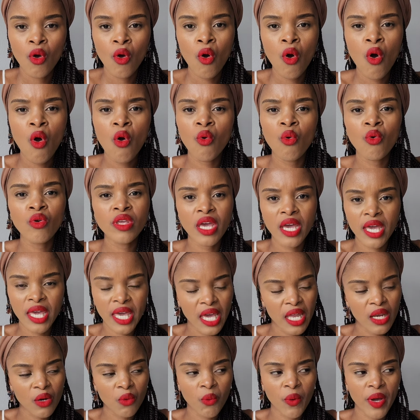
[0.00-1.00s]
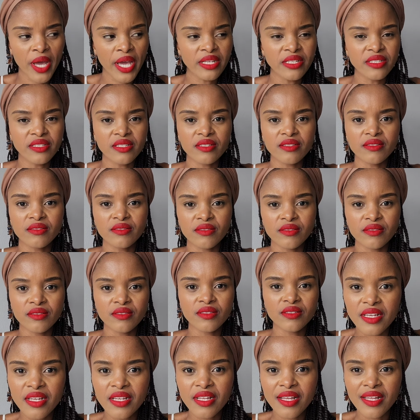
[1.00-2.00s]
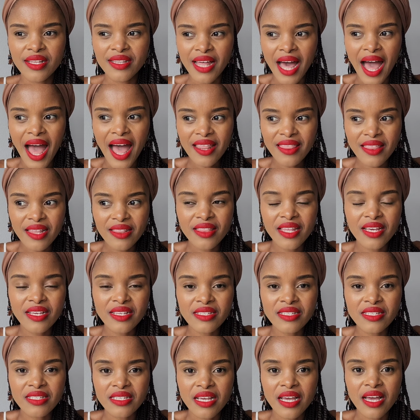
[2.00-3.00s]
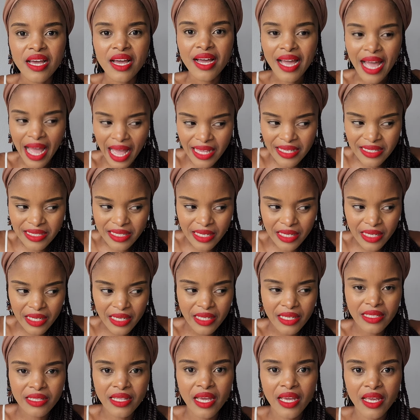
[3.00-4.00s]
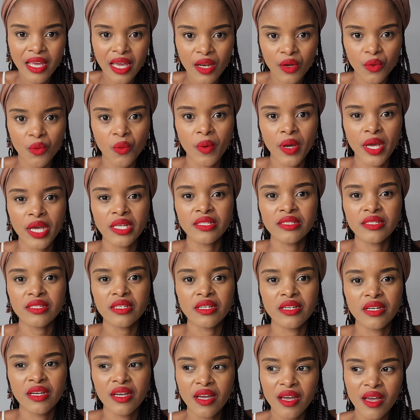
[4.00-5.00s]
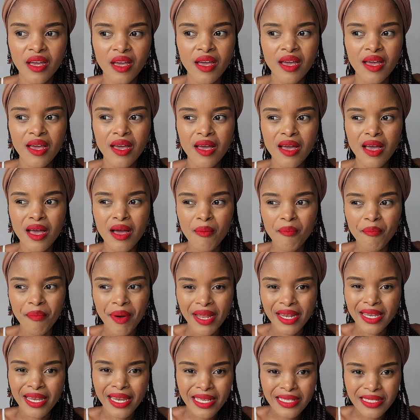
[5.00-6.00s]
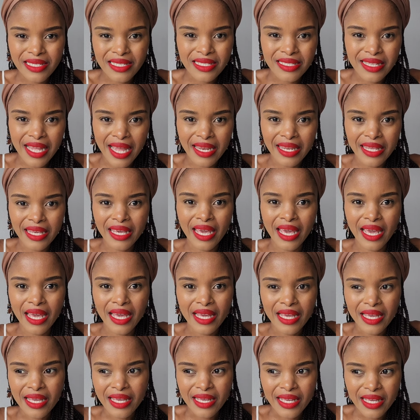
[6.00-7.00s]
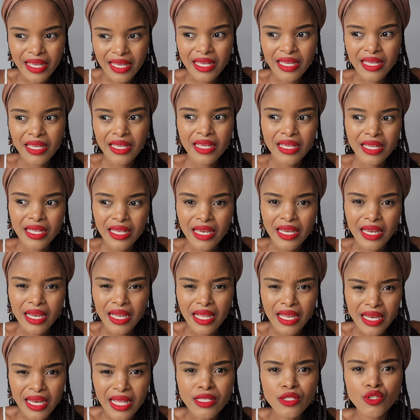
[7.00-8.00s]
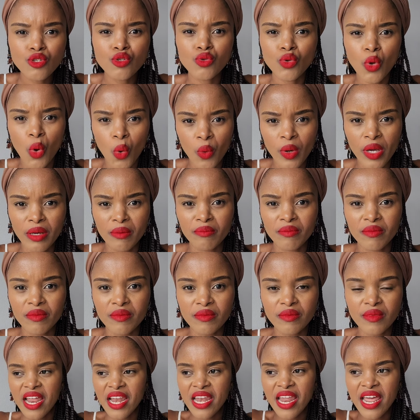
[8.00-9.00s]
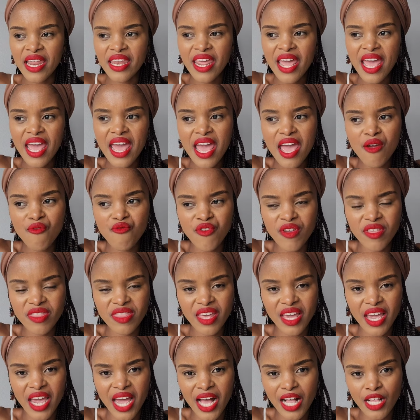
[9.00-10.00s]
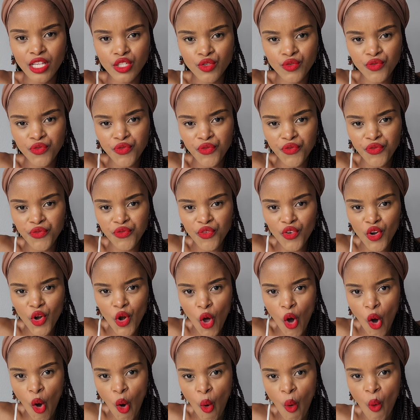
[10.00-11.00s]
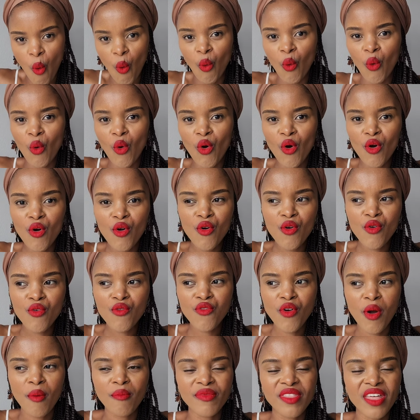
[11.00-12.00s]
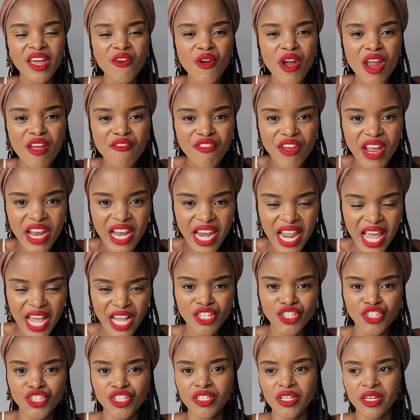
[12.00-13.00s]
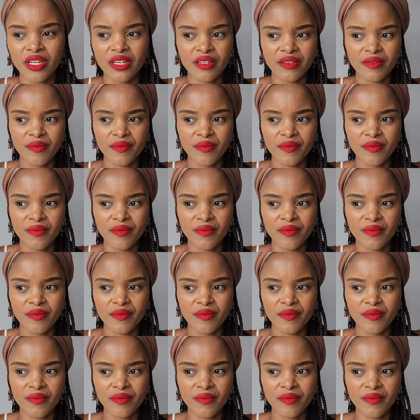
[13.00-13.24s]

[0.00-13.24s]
Ogunye can wait. The other things, guys, really, they can wait. But let's start here. Let's know him. Let everything else flow from the revelation